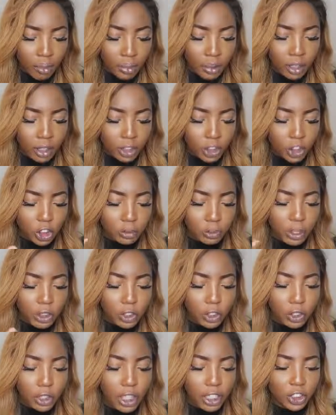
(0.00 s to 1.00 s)
But just make
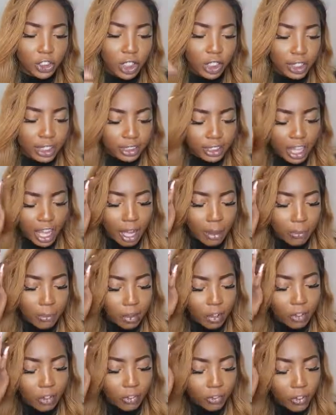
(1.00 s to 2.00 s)
sure you guys check this app
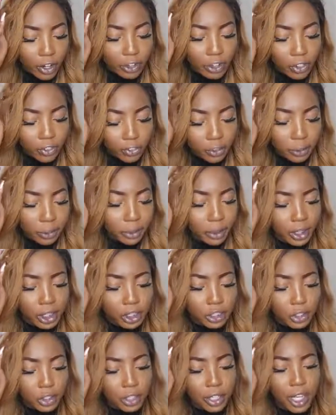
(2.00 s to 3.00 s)
very frequently
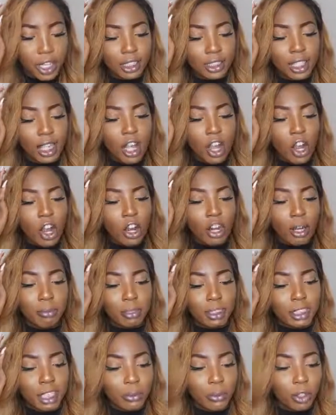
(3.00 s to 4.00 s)
so you guys are
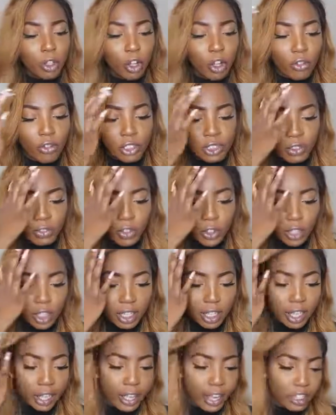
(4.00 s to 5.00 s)
up to date with all the stuff that you
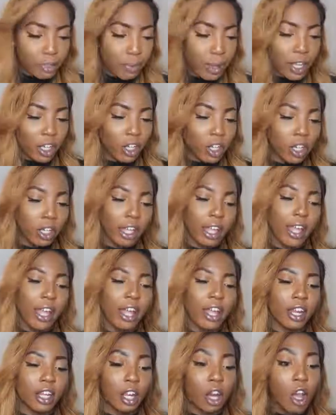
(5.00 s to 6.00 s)
can get cash back on.
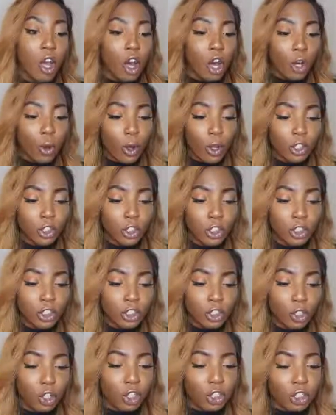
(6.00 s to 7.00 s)
And oh, also
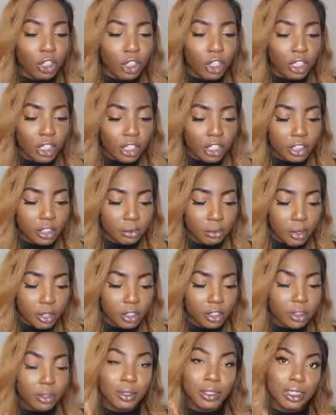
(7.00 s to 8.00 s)
there's also on here as
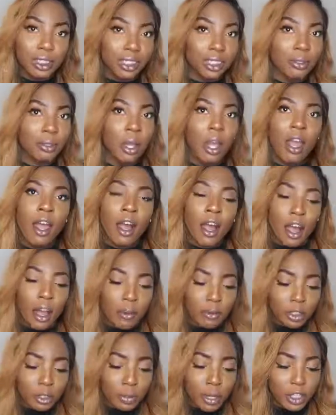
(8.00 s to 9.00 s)
well, so it's lit.
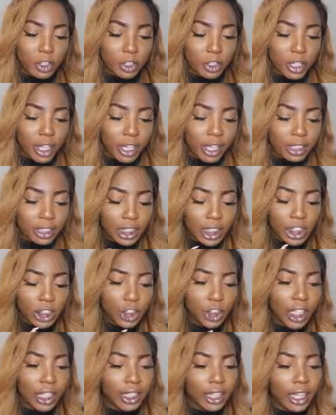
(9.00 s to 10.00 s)
So make sure you guys
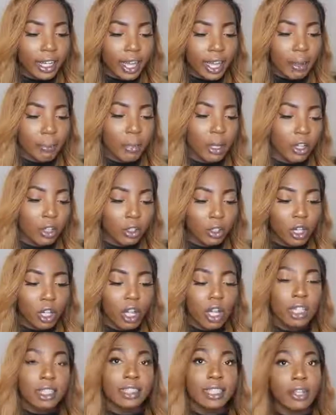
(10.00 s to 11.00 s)
check that app out,
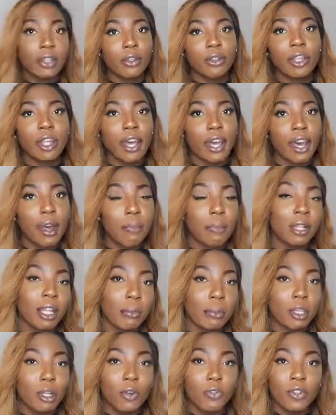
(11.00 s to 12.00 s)
download the app.
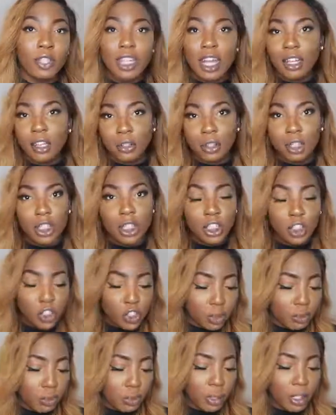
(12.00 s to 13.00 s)
Let me know if you download it in the
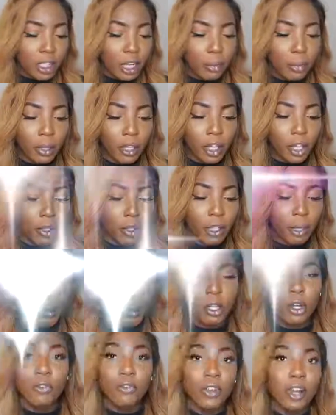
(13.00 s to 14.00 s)
description bar down below. Let
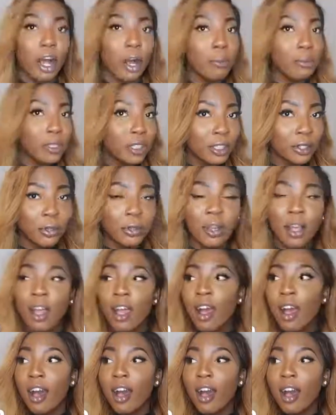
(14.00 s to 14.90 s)
me know if it helps you.